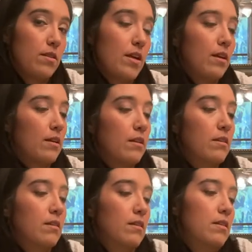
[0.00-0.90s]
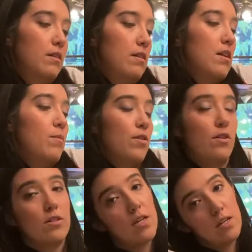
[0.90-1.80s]
think the number
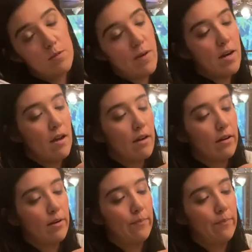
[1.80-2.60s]
13 is bad luck.